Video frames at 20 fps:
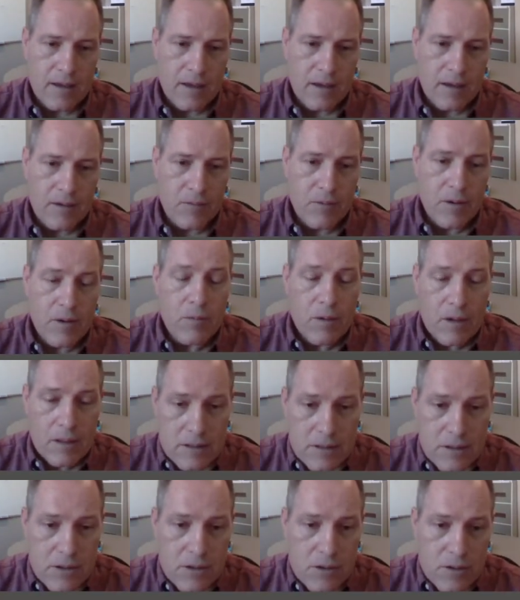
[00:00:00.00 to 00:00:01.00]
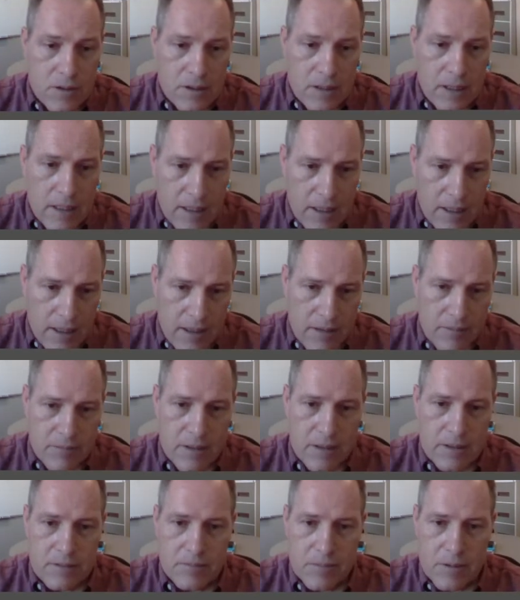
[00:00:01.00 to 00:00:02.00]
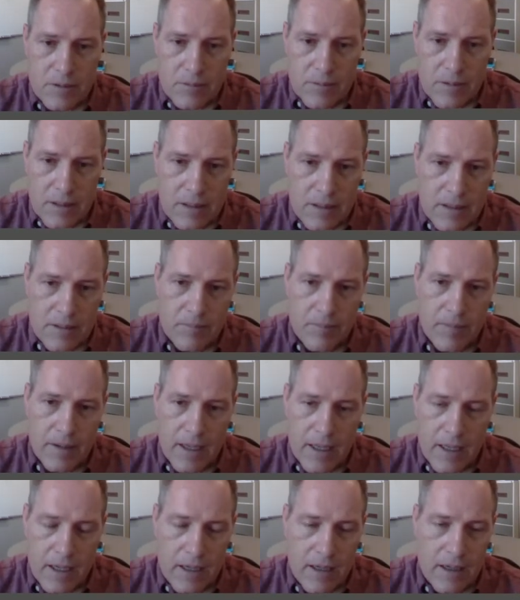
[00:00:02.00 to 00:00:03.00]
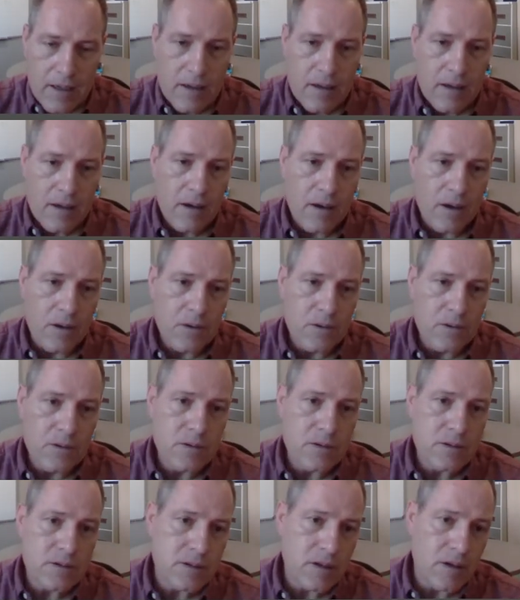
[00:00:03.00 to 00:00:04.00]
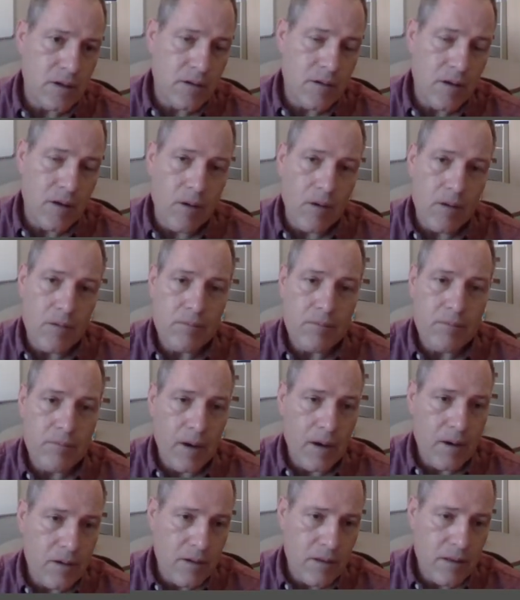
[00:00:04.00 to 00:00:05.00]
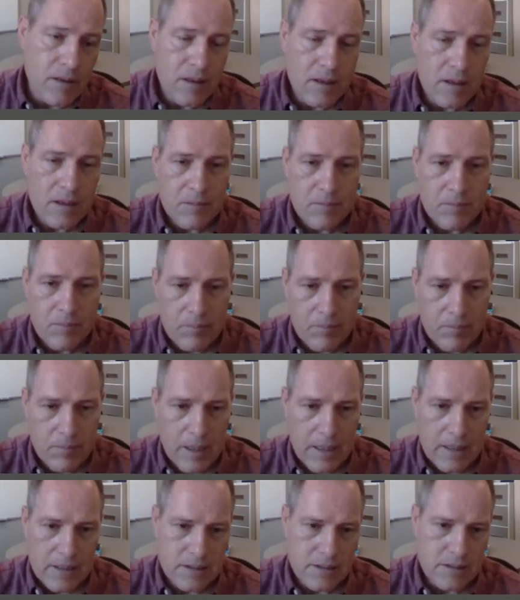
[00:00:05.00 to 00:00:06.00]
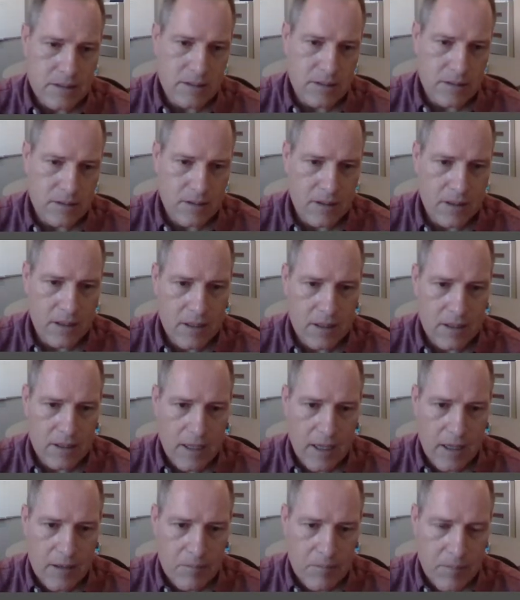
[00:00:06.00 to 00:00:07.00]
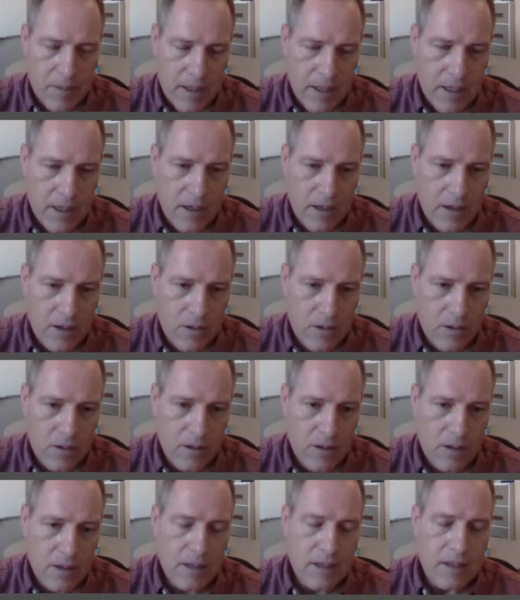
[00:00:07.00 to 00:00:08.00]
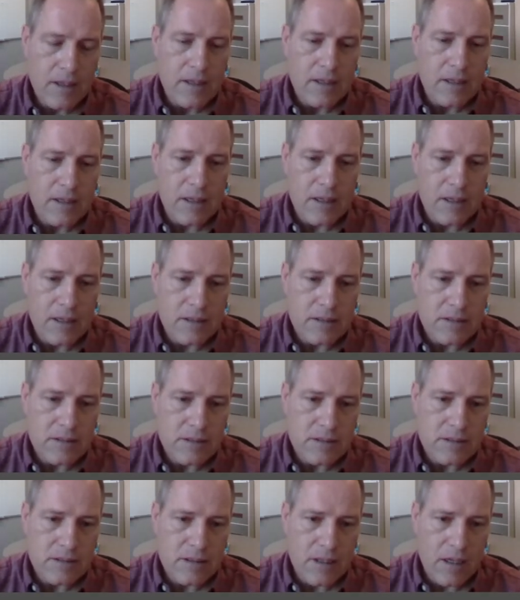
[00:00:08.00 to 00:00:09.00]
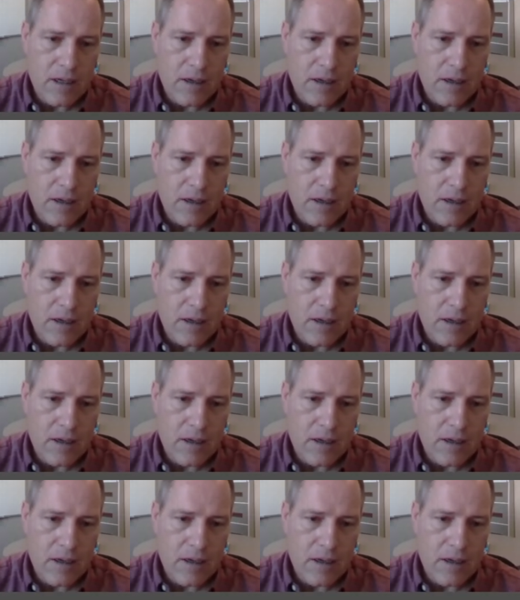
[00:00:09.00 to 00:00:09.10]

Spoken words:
we want good alignment between the bearing holes on both plates. Okay, and that bearing hole is